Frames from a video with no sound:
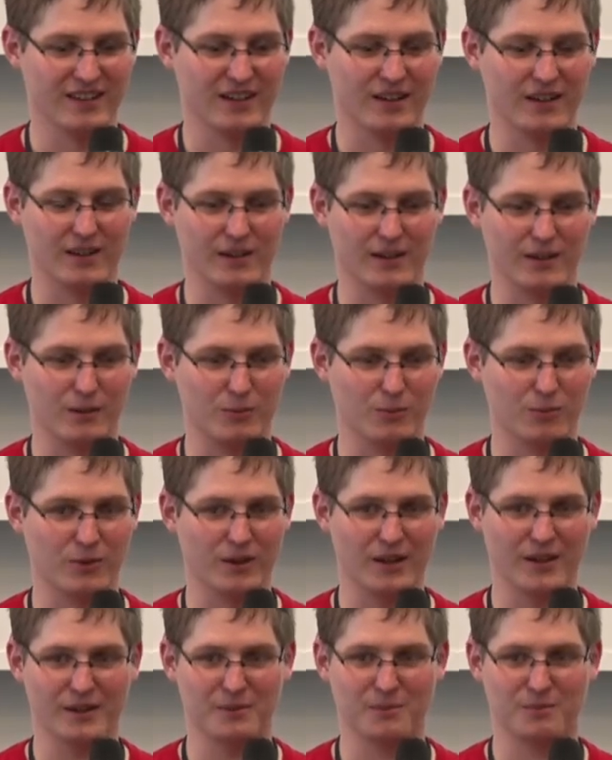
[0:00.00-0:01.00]
Uh,
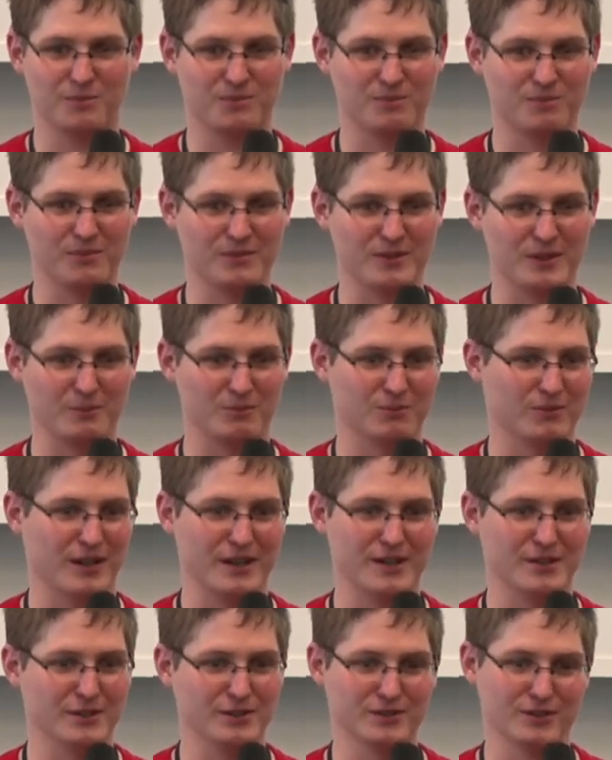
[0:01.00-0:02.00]
I,
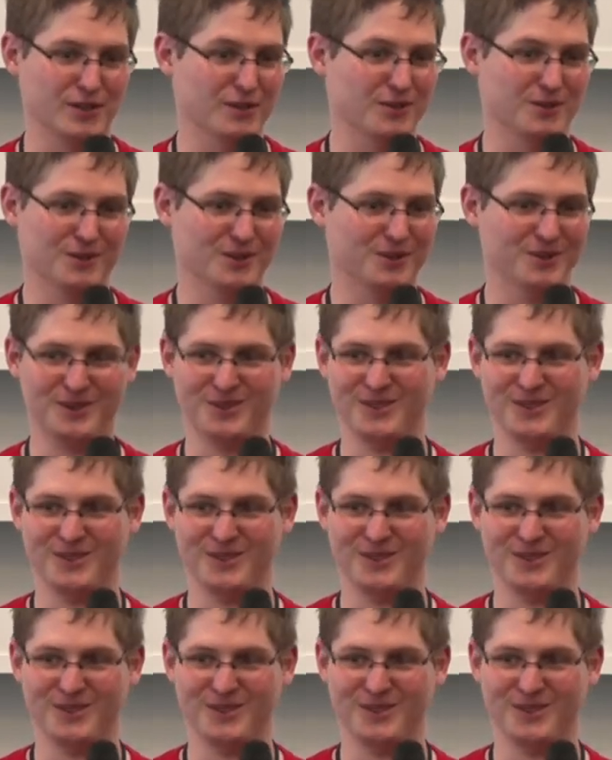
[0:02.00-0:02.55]
I don't know.